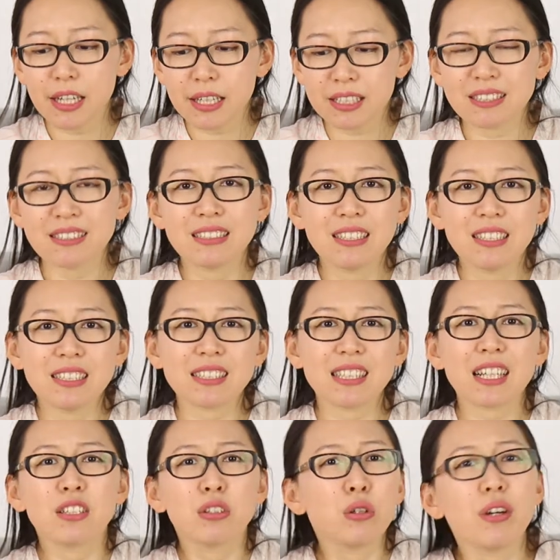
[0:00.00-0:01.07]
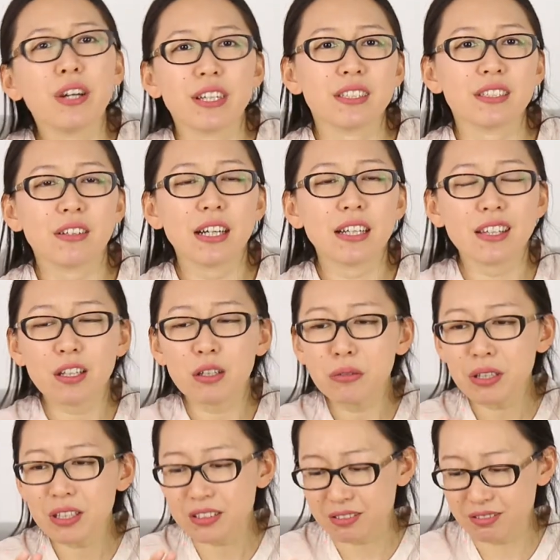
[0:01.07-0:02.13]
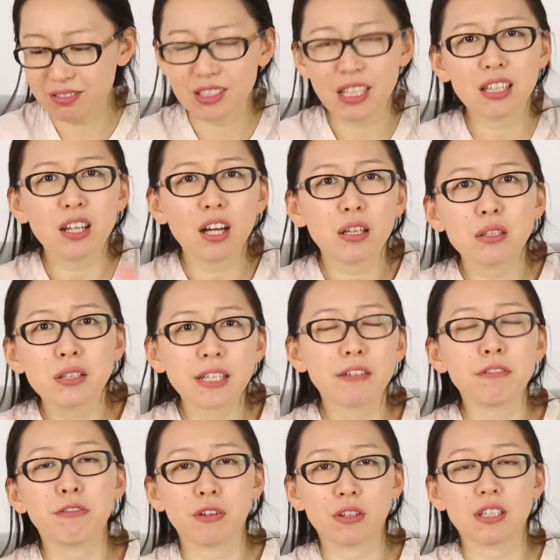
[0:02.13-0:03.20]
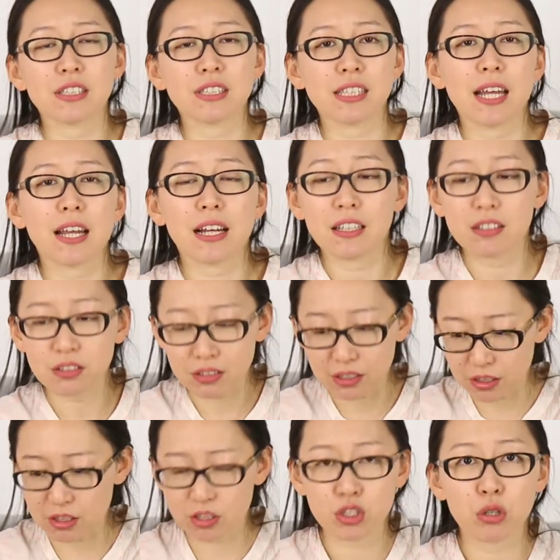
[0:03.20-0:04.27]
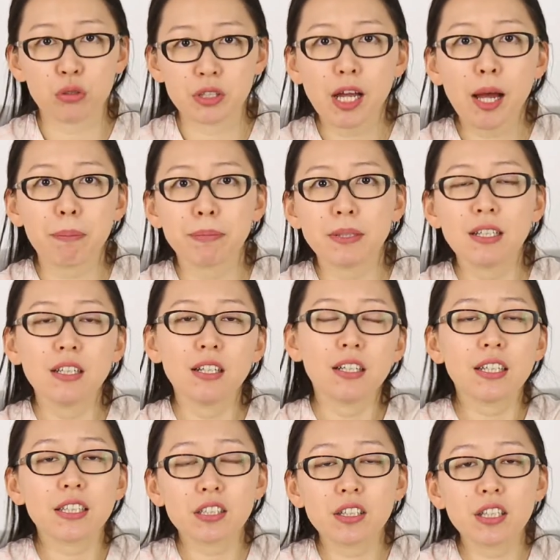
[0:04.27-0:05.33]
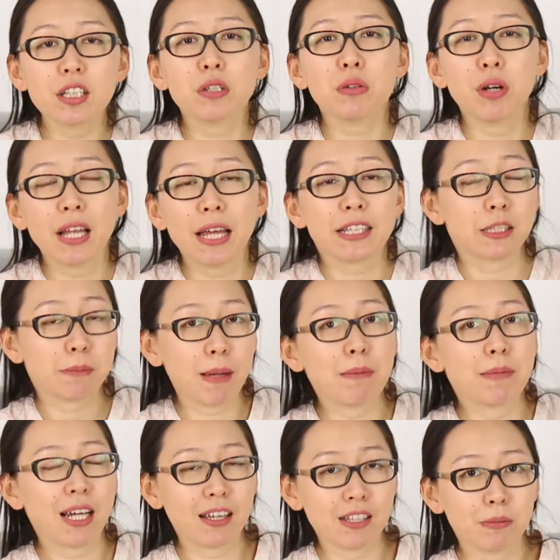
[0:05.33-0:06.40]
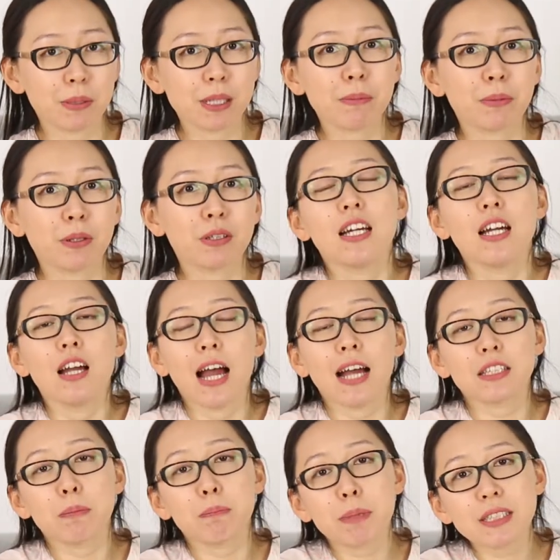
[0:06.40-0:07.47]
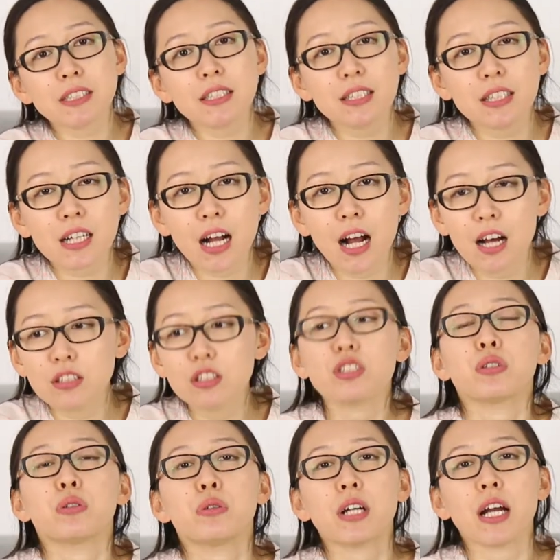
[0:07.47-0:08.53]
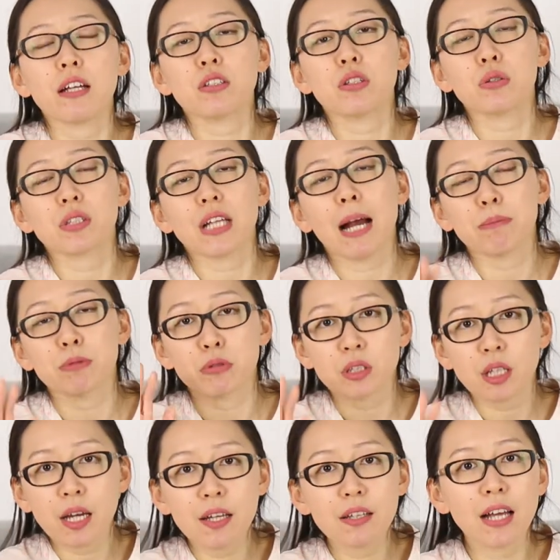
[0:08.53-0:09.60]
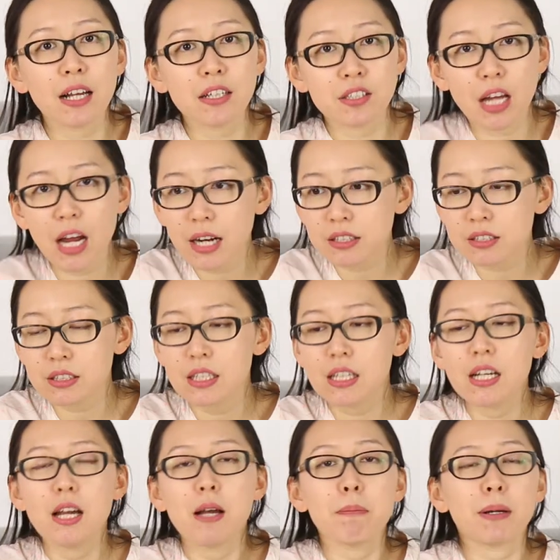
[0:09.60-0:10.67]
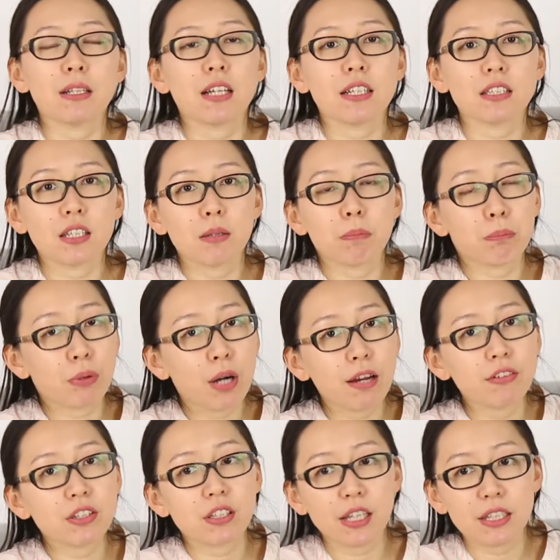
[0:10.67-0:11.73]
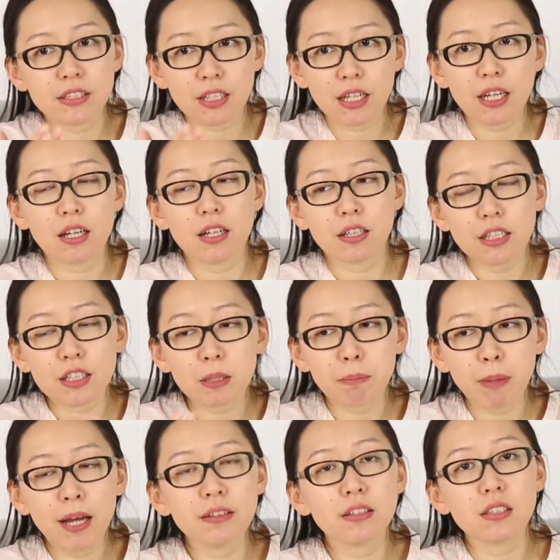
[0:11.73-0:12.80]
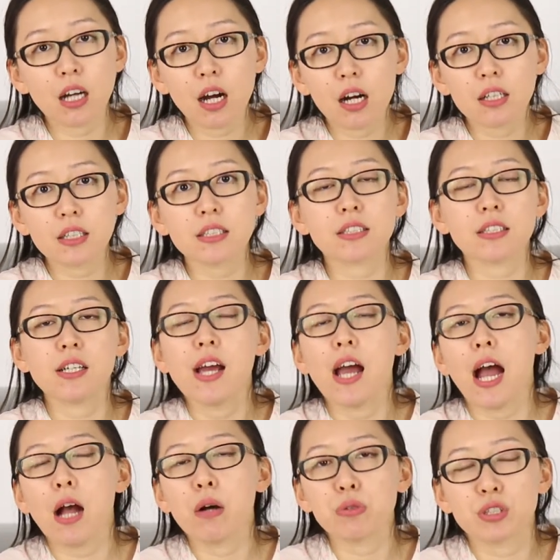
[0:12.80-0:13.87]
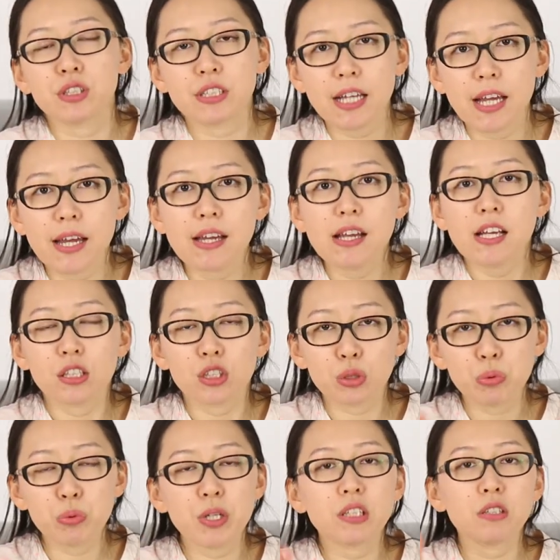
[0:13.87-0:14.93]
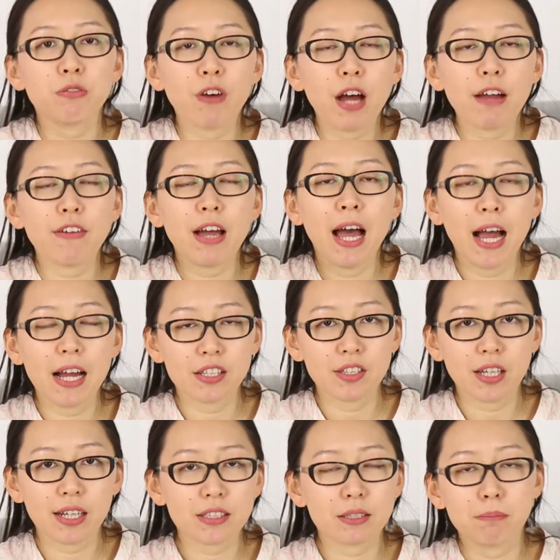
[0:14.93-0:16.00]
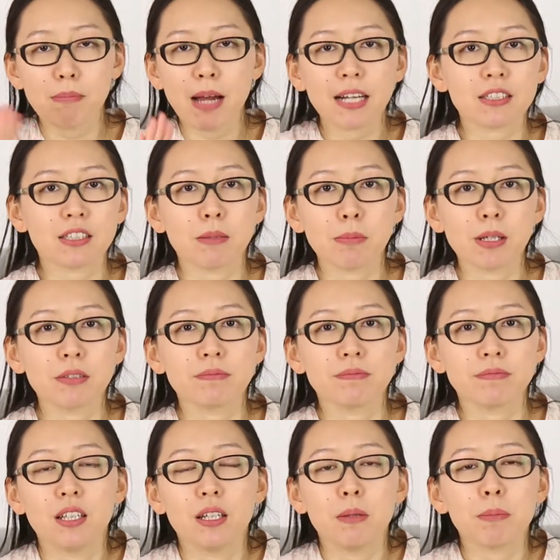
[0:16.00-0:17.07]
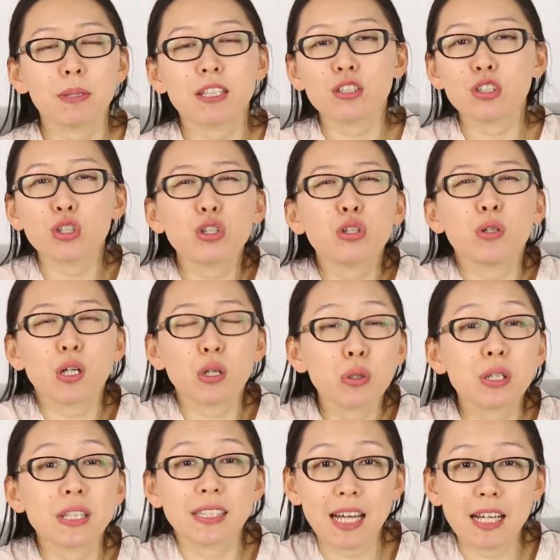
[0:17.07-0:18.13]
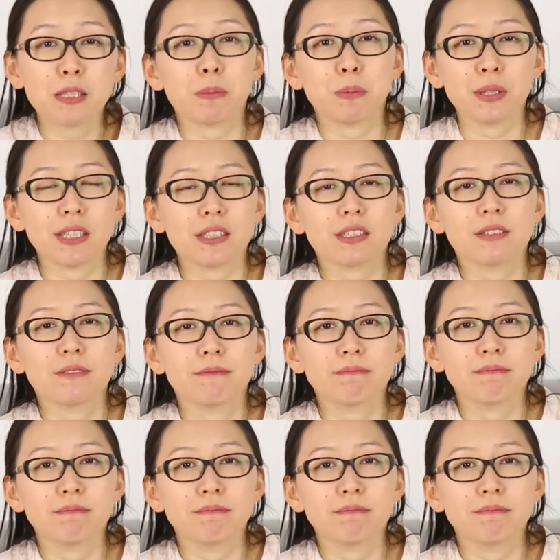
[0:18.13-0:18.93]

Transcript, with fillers: like noise, right? They're not looking for this thing, and it shows up. Literally, you are like spamming other people. As a business account, you can use up to 10 hashtags, but as a private, let's say, independent artist, I would say 3 to 5 hashtags maximum, because you don't want to look desperate.